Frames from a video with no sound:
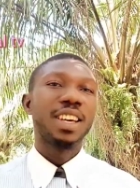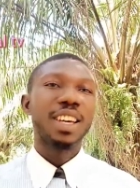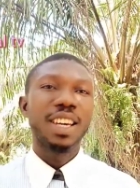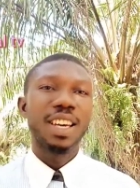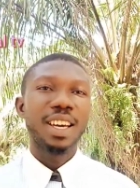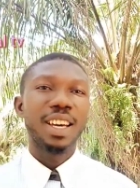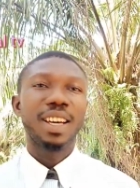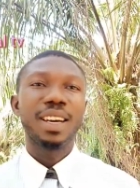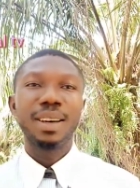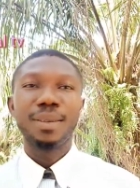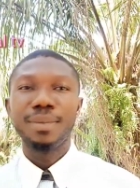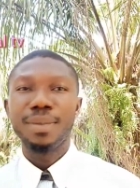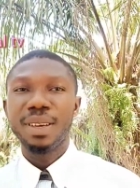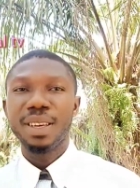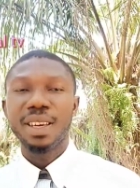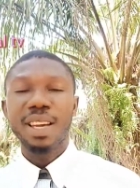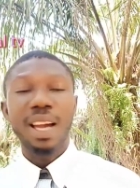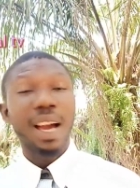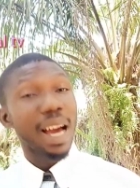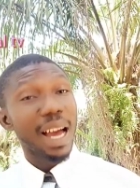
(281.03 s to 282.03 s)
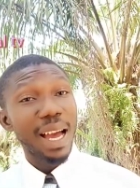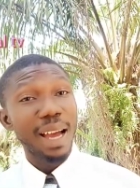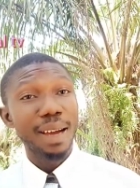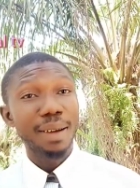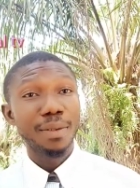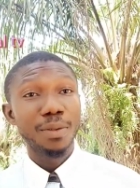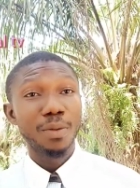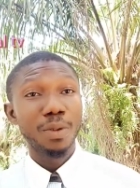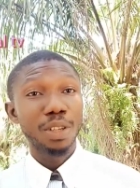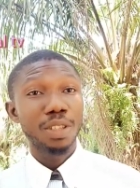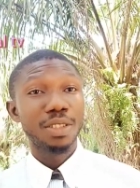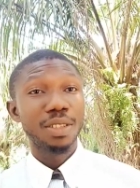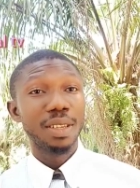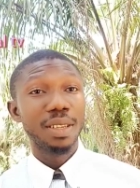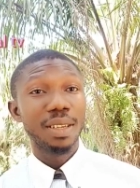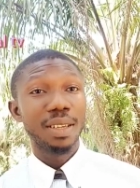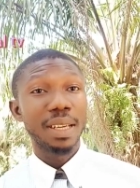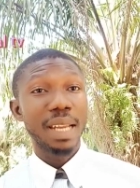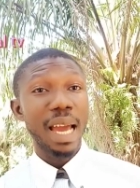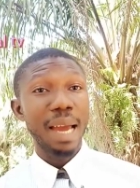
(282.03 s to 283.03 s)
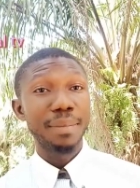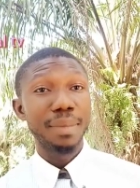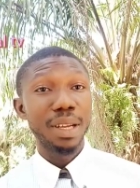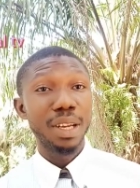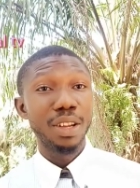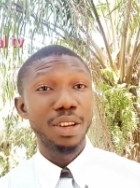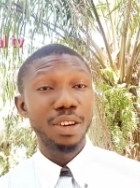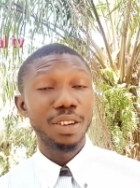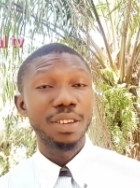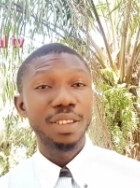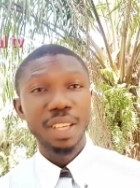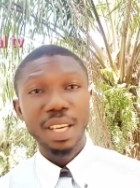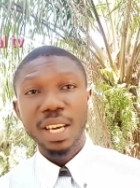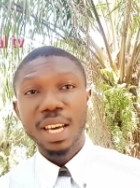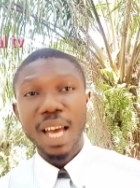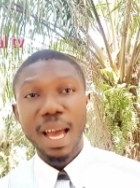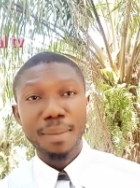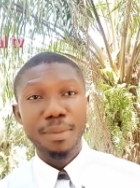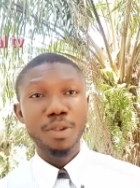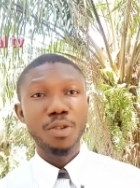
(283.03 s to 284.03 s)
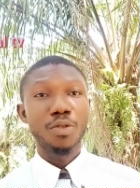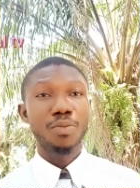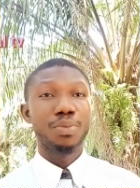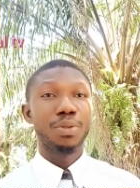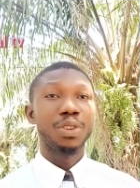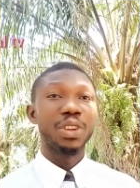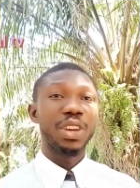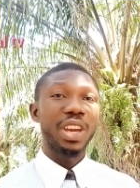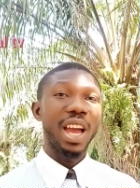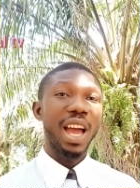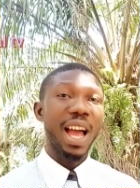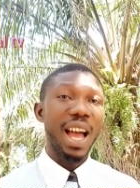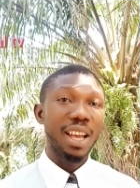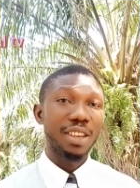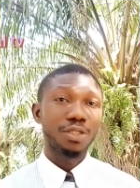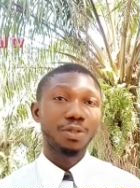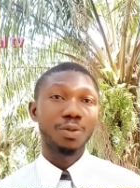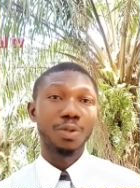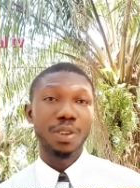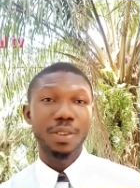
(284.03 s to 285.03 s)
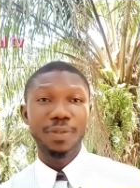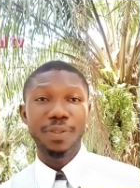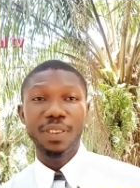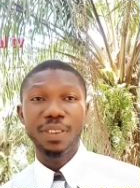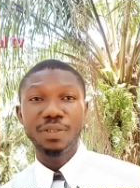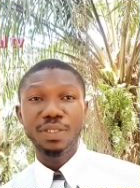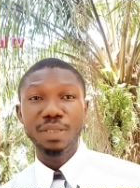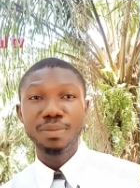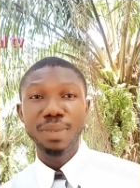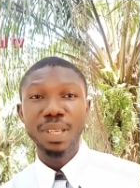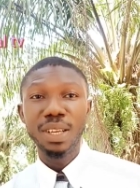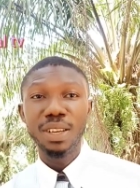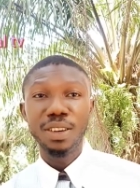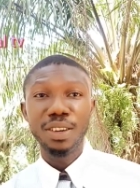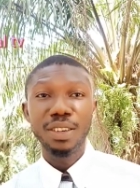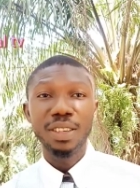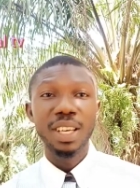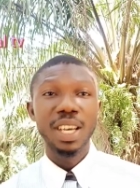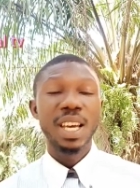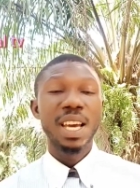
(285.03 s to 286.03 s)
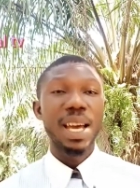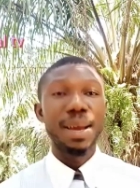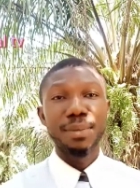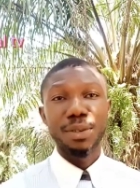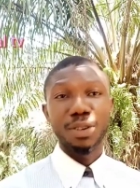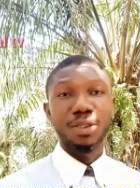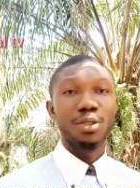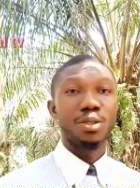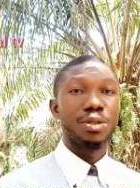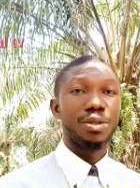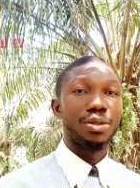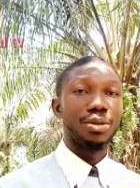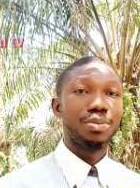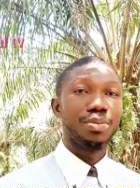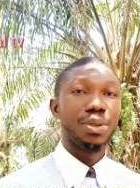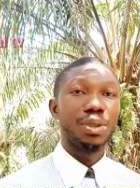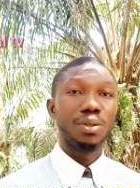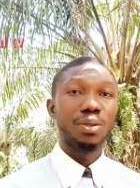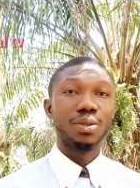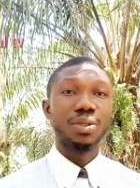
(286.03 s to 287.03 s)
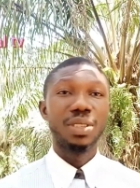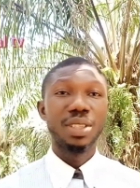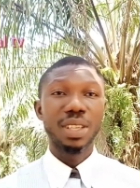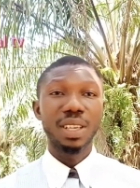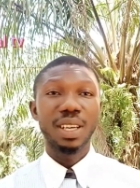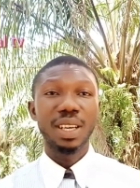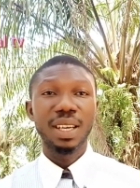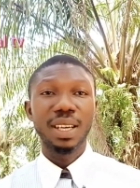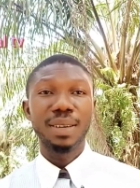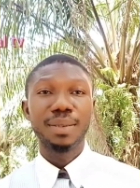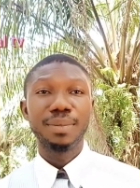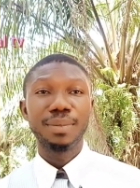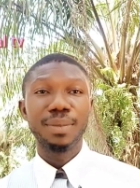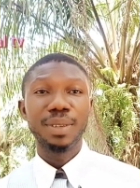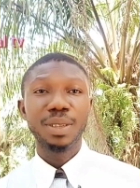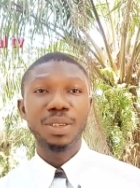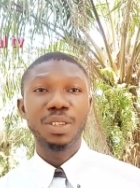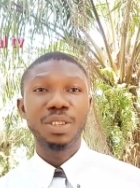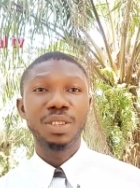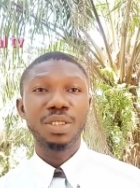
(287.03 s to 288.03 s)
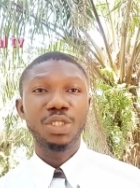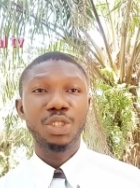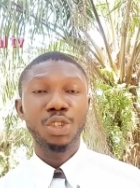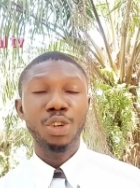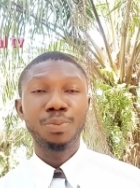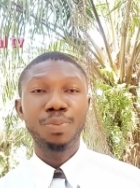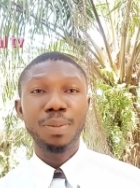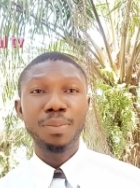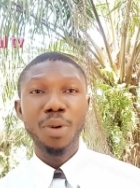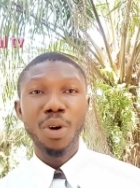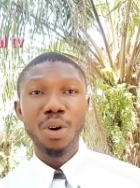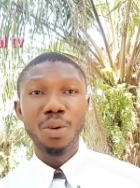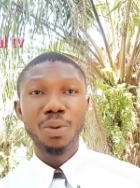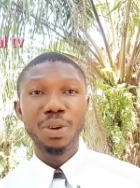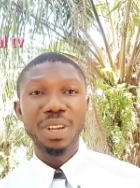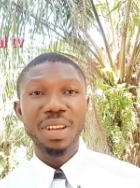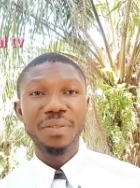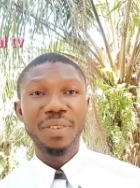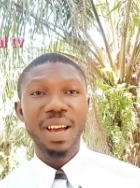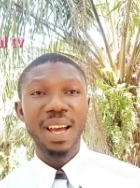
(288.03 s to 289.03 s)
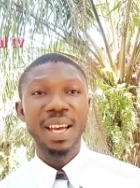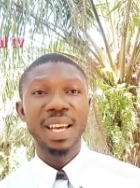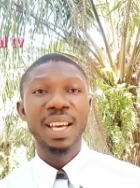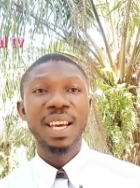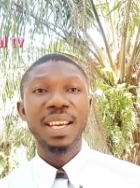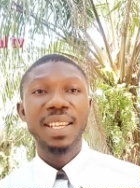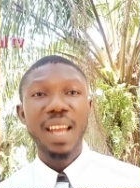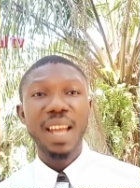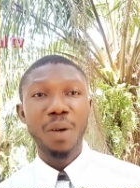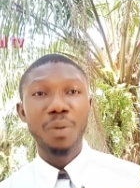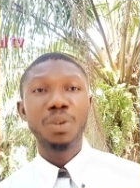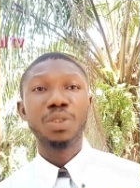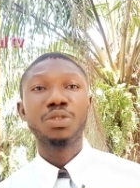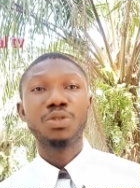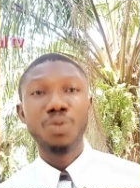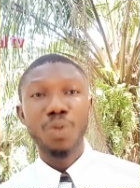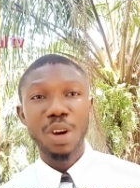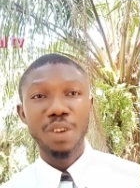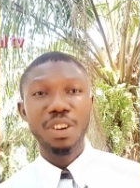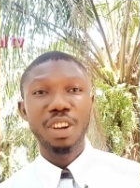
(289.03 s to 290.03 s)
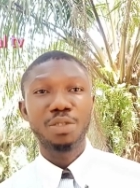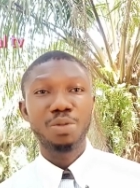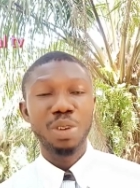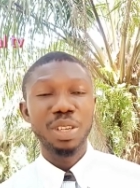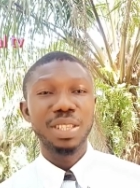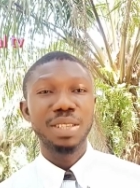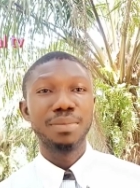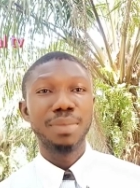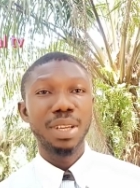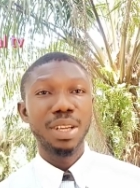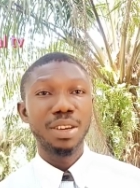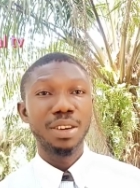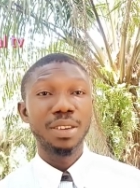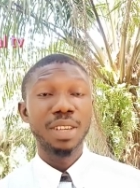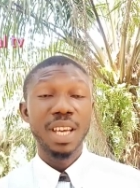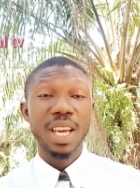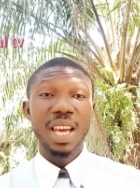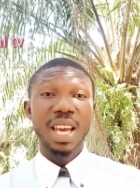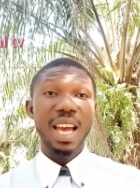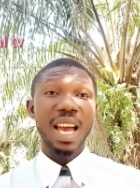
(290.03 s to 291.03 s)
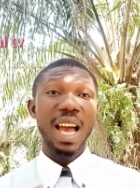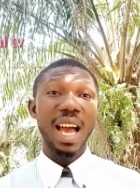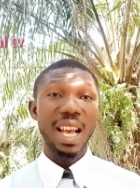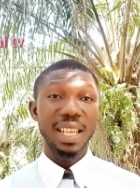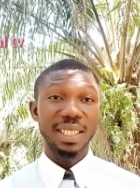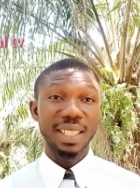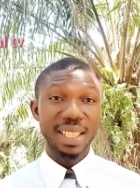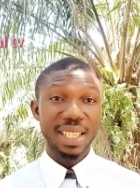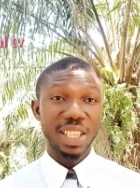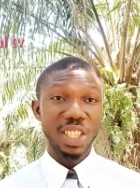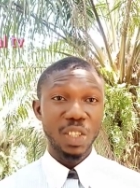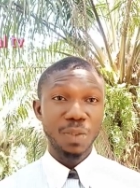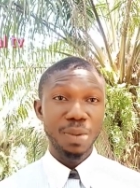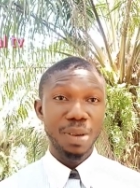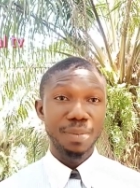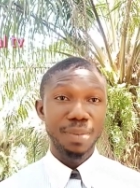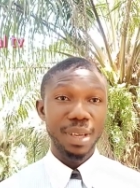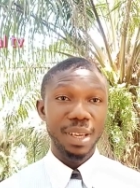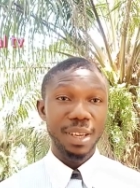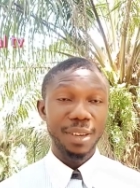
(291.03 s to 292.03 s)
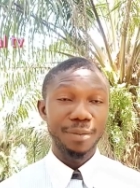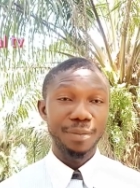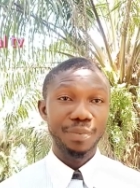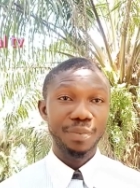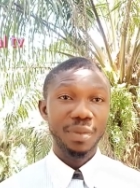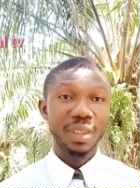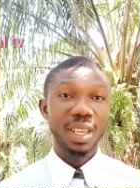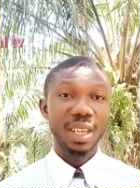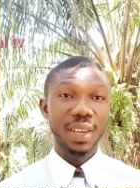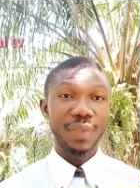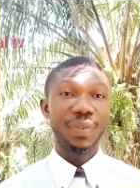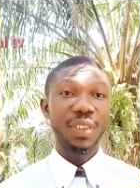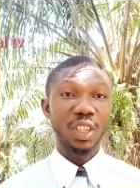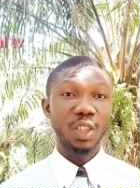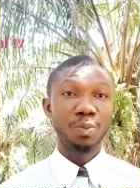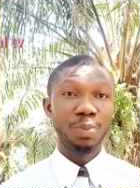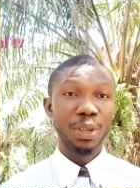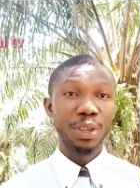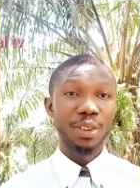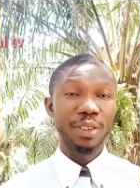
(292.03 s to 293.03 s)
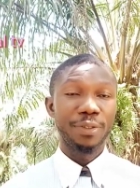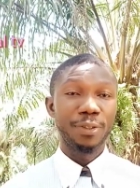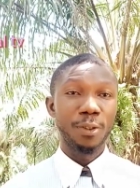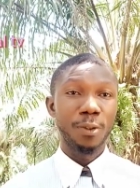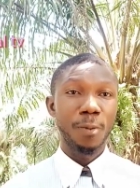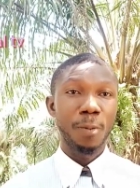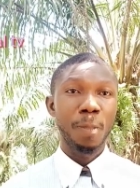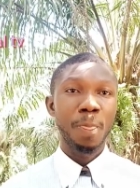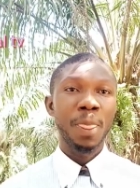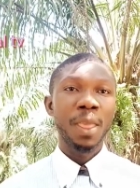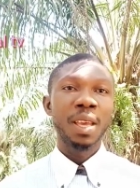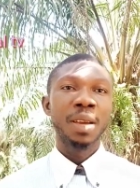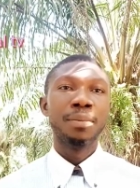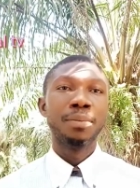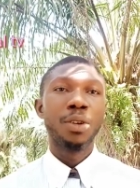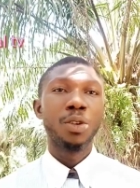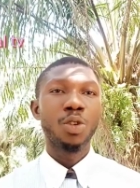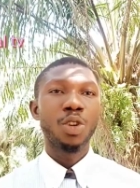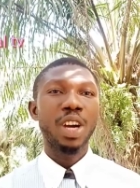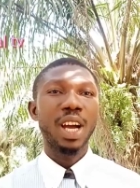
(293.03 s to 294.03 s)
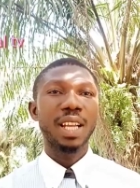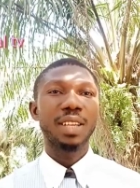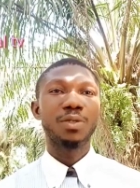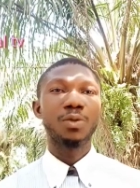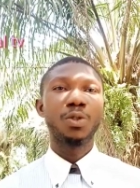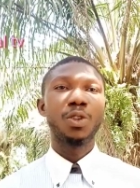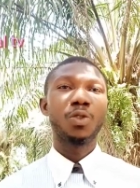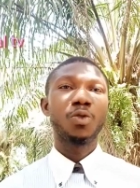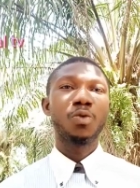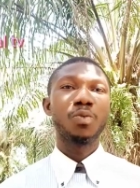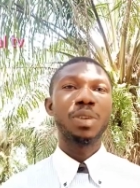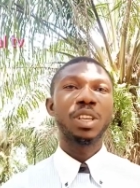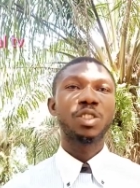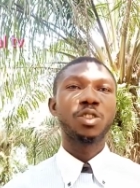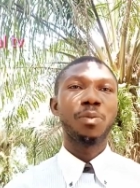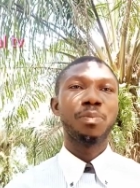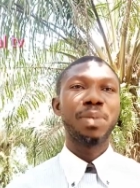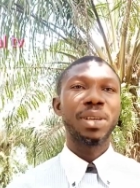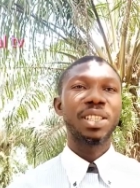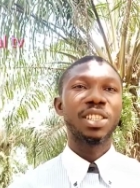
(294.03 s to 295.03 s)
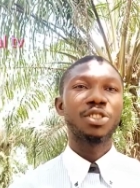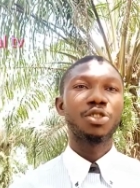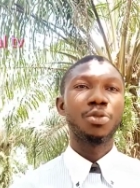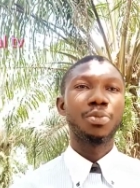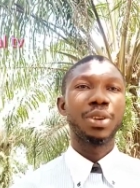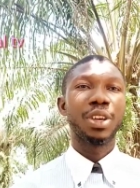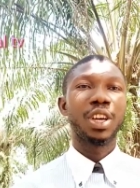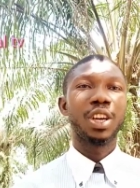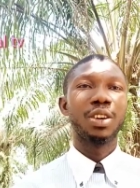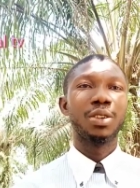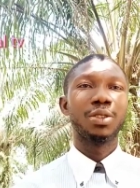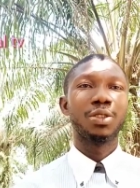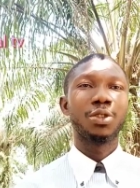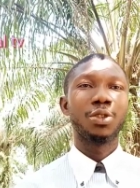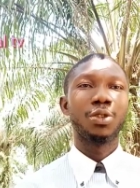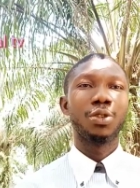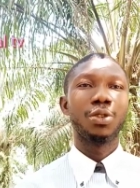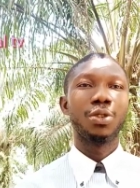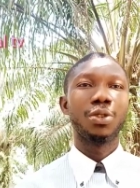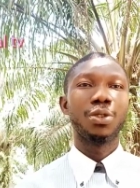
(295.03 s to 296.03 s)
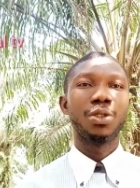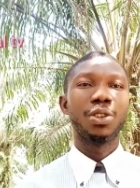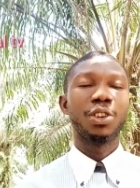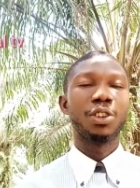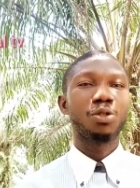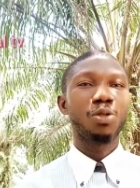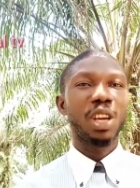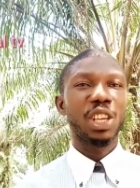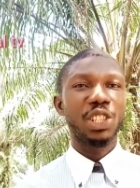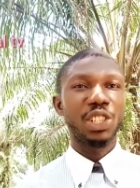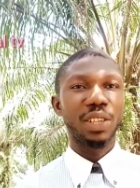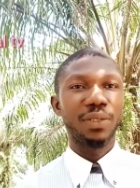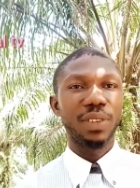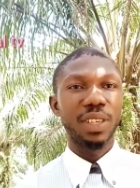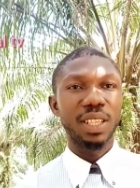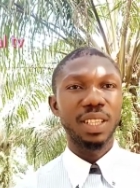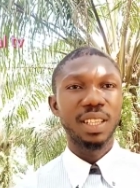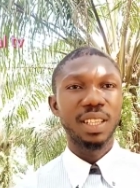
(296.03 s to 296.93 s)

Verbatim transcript: um, a car worth 9 million. I'm going to build a house worth 15 million. I'm going to build um, a shopping mall, whatever, that worth 120 million, as the case may be. It is beautiful. But look at what will make some persons to be to not to achieve it.